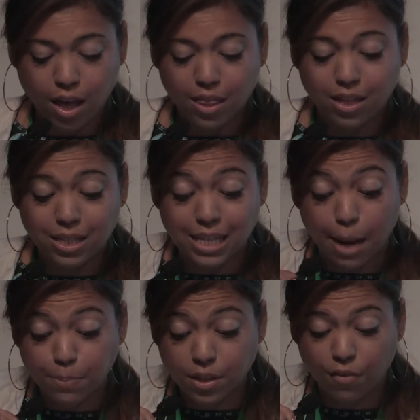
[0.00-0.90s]
The
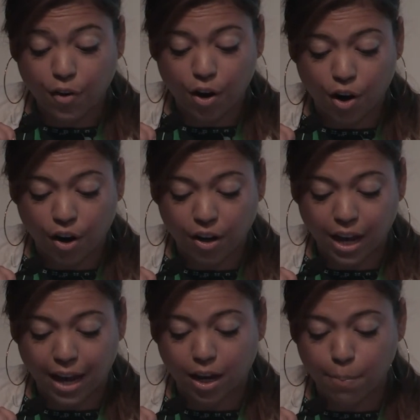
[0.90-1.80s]
depths of our heart
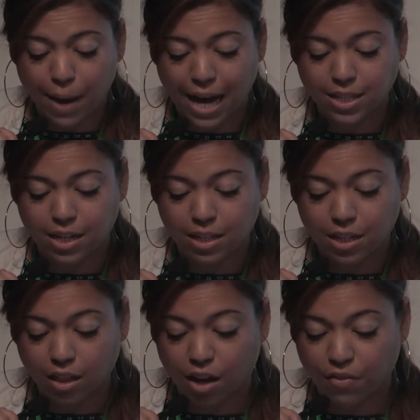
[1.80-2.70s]
and capacity
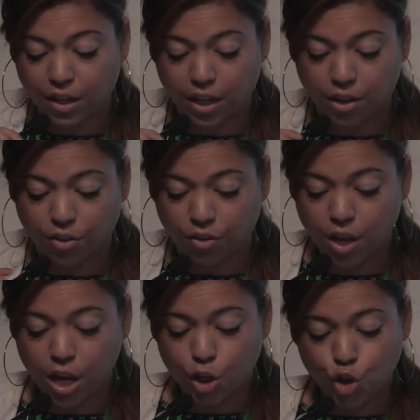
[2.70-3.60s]
to love and heal
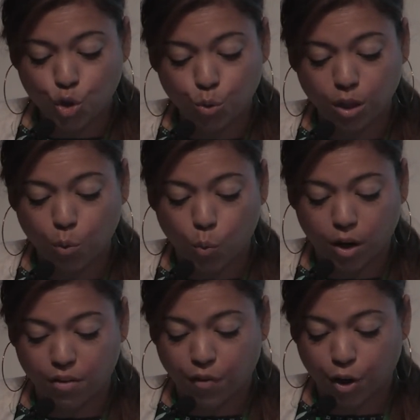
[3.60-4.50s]
is truly
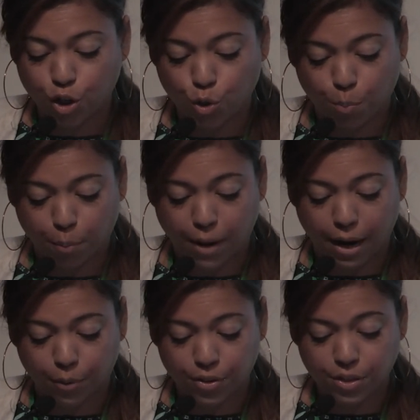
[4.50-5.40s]
one of our
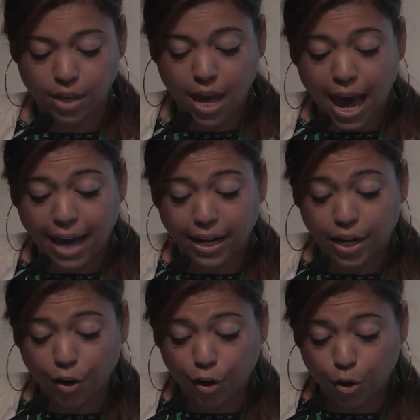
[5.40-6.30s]
superpowers. And
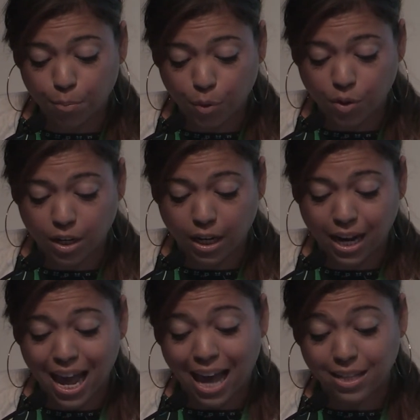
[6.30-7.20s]
in our community
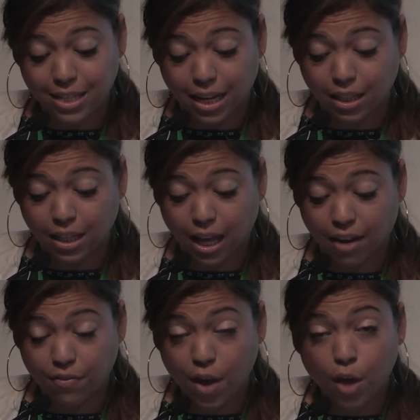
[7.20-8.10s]
and daily
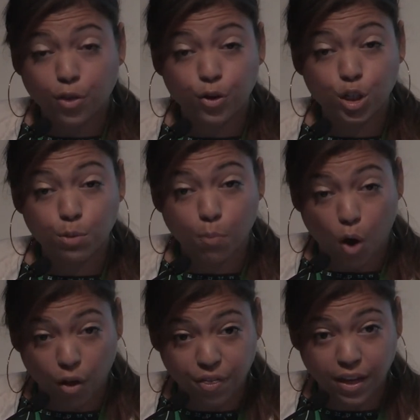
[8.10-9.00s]
life, there's
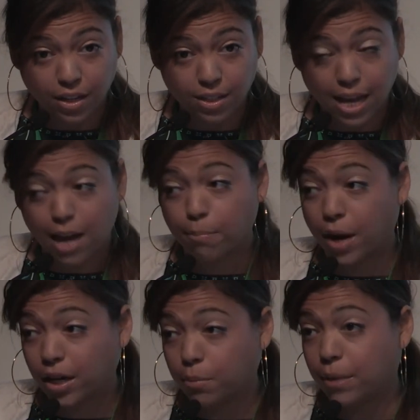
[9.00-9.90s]
small things and
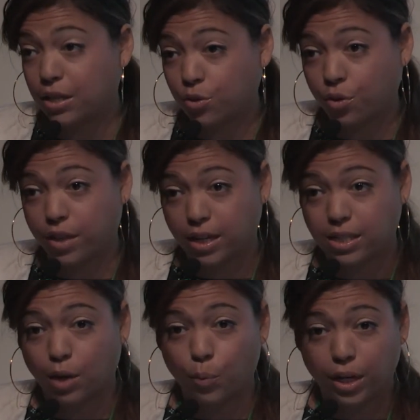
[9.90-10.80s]
monumental things
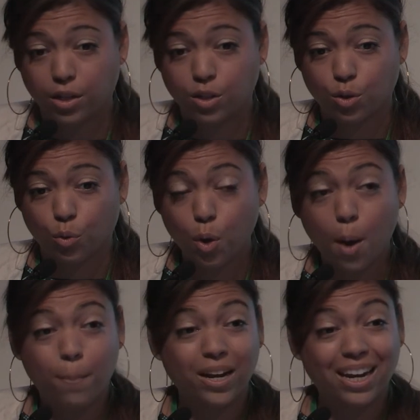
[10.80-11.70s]
that we can do,
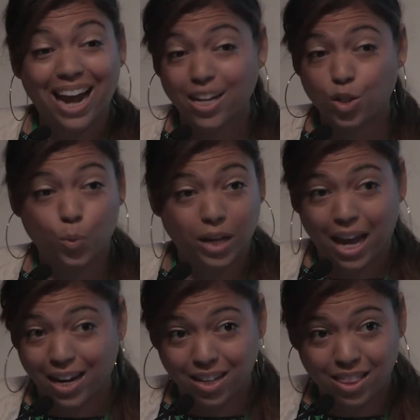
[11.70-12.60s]
but not doing
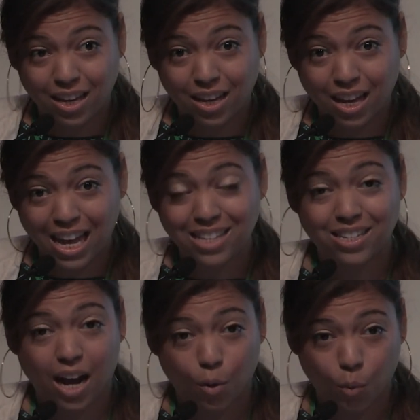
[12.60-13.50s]
anything is
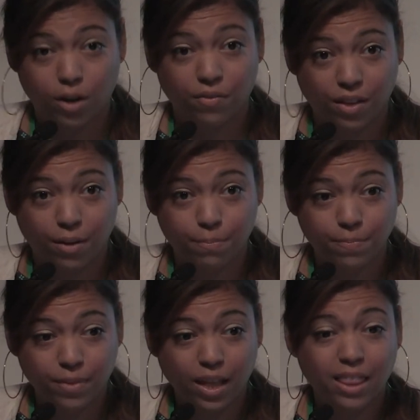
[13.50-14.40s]
not one of them.
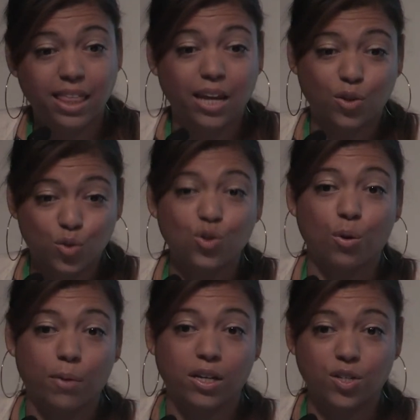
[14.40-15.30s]
Thank you so
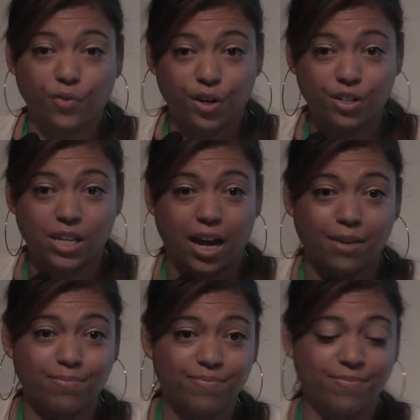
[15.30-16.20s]
much for your time.